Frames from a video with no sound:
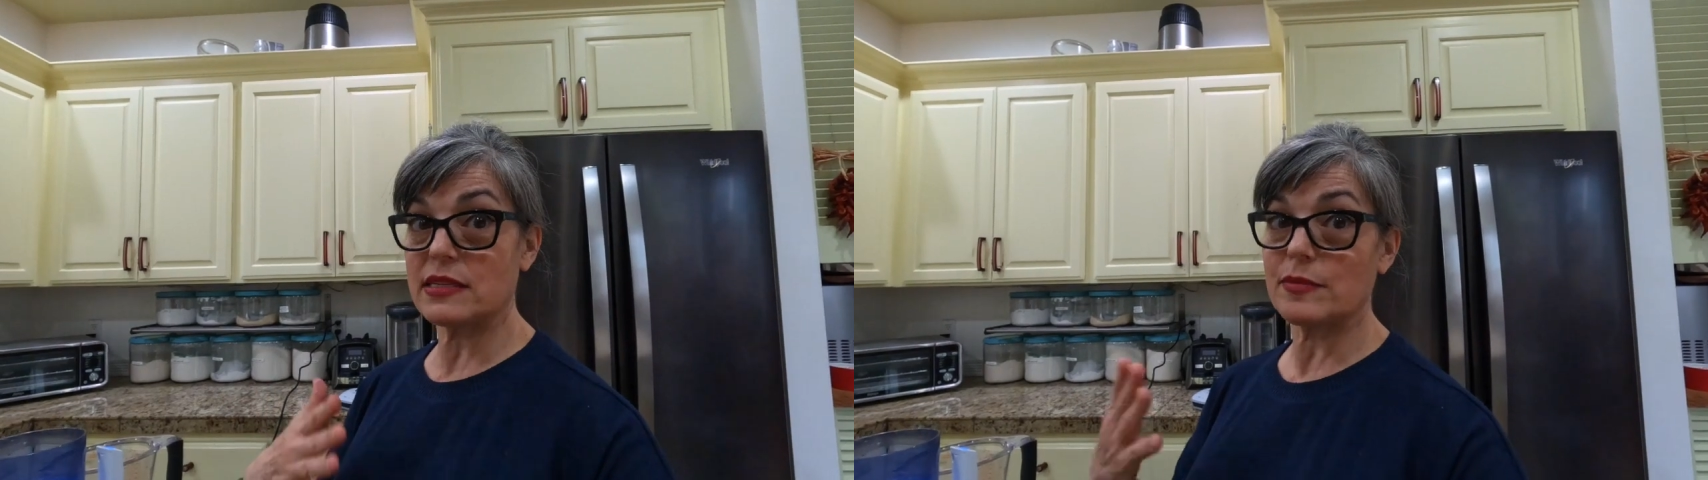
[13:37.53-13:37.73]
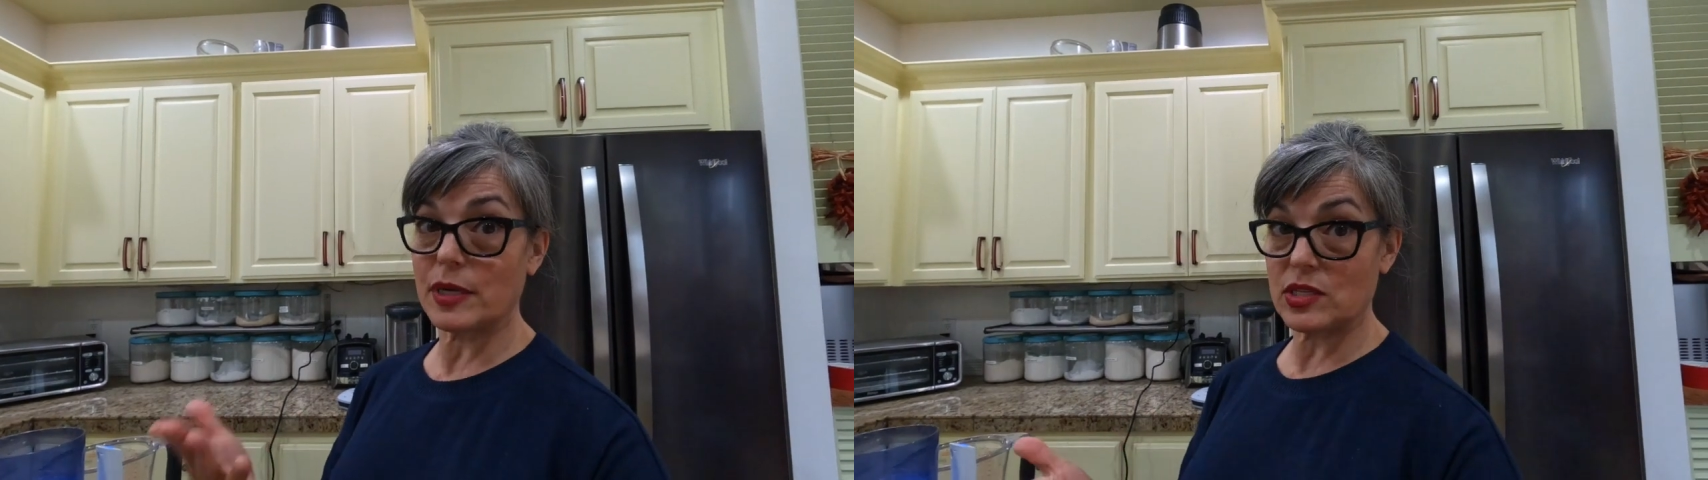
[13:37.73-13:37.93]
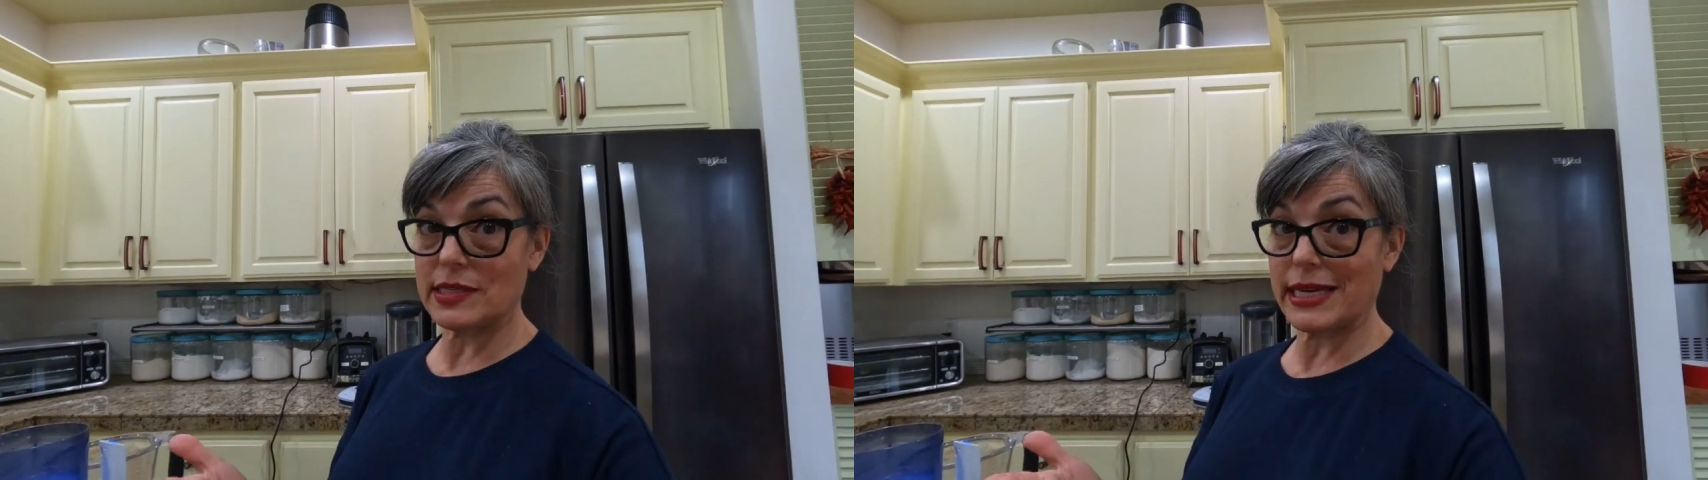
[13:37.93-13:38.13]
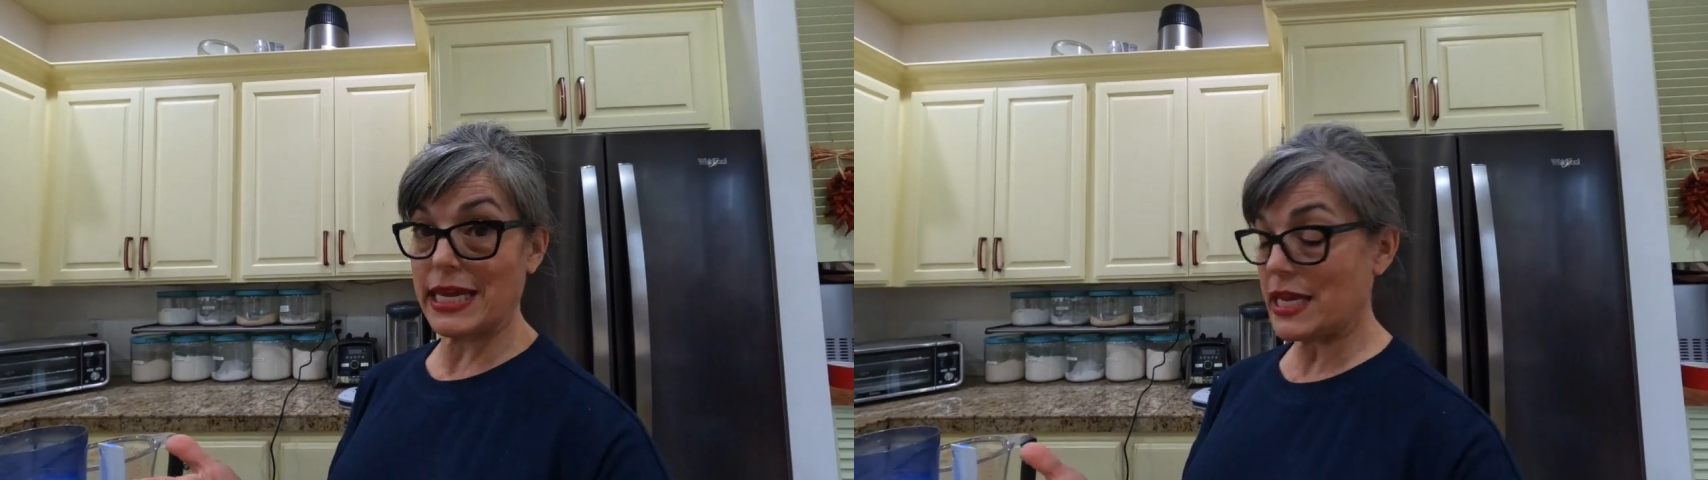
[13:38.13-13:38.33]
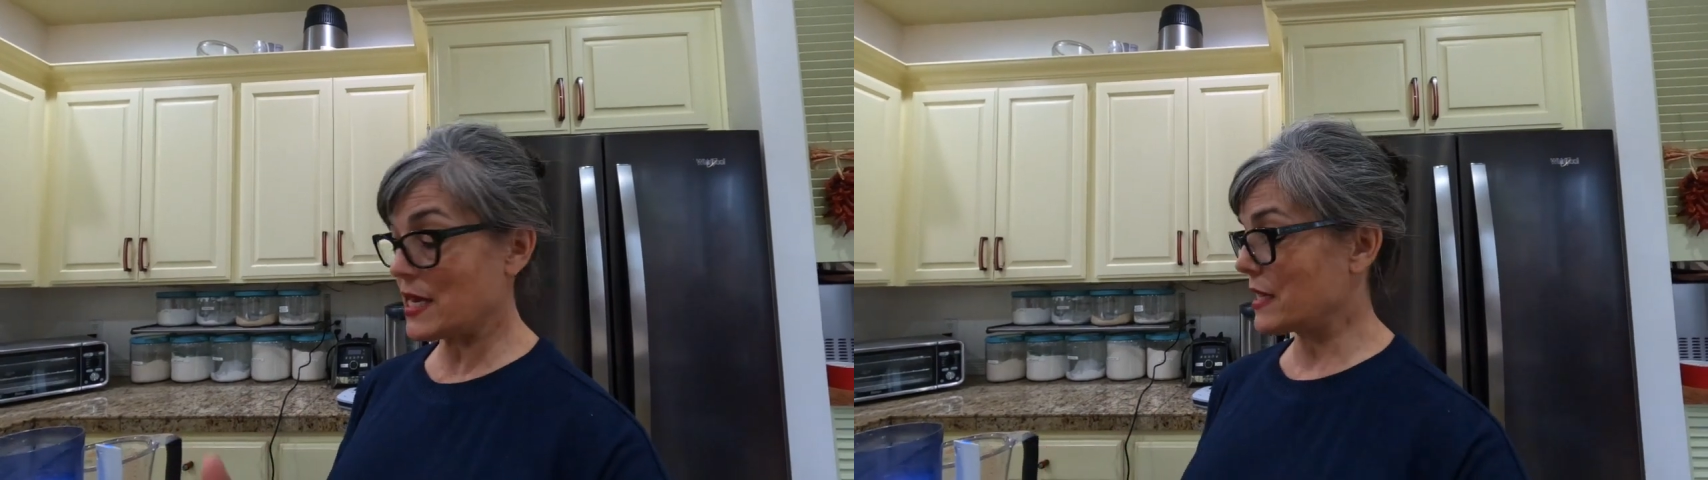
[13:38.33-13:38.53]
as much as I
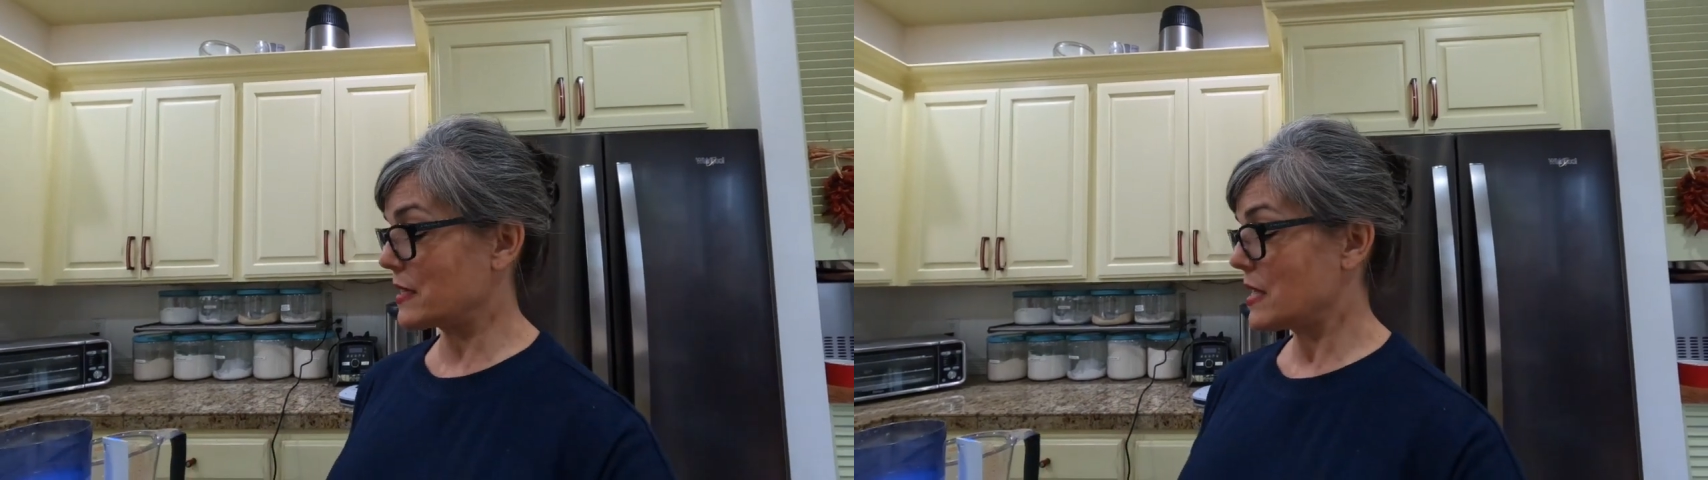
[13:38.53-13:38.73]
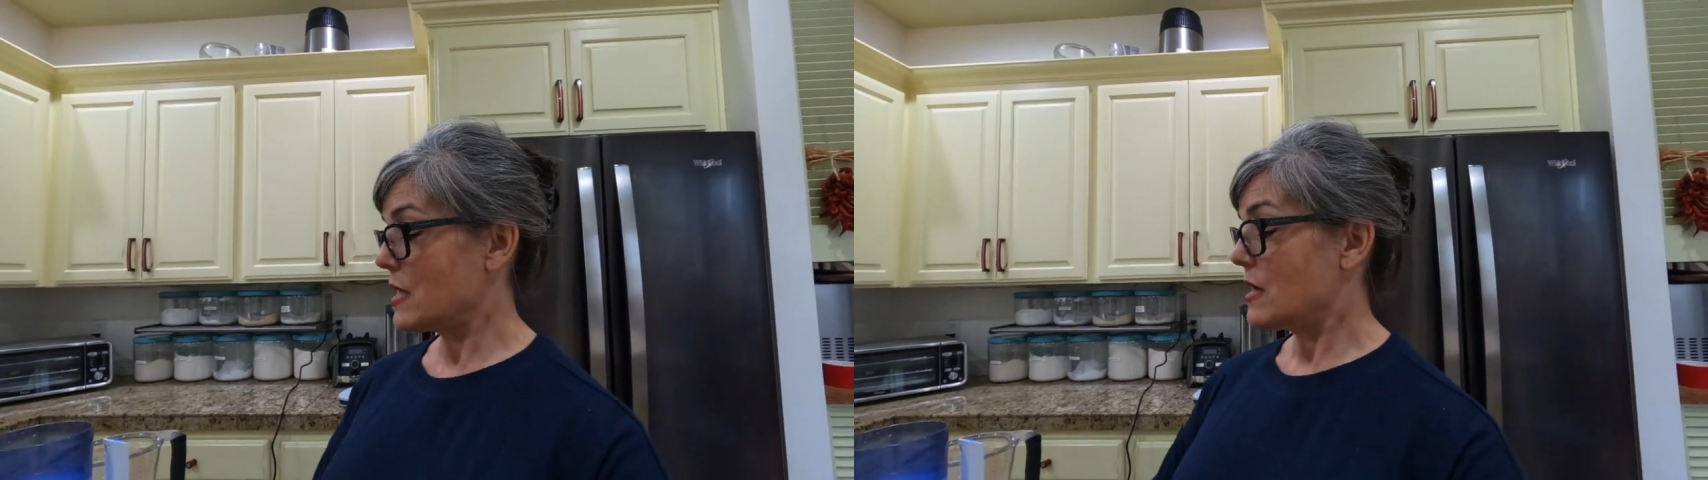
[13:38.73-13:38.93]
can,